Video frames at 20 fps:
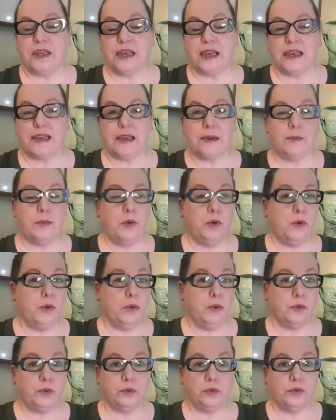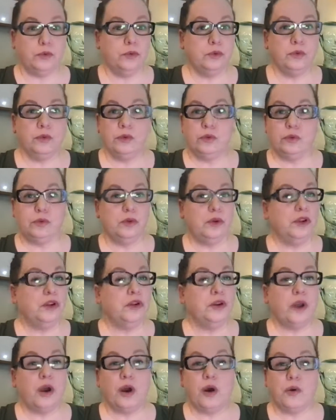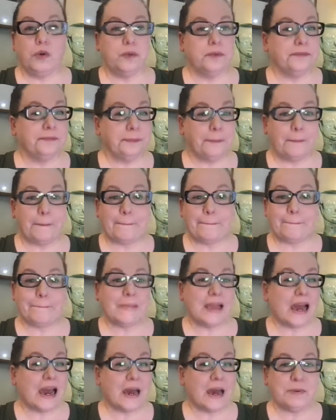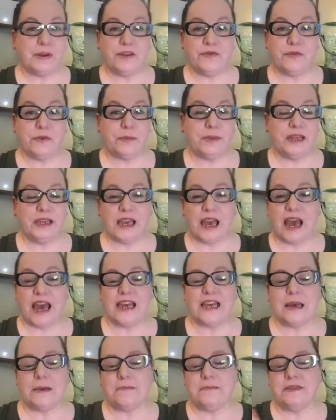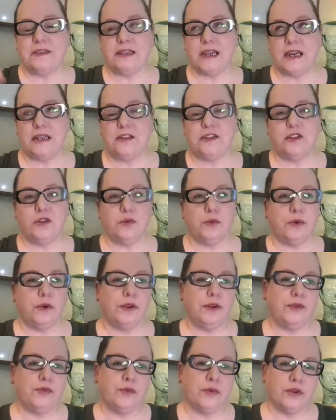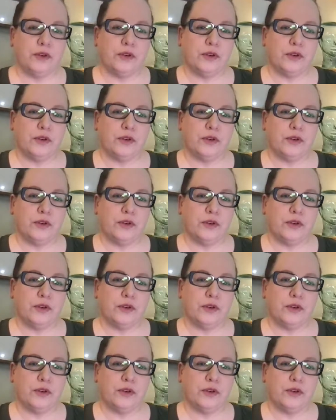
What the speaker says: a.m. Ooh. No, not happening for me. I am dead to the world at 4:20.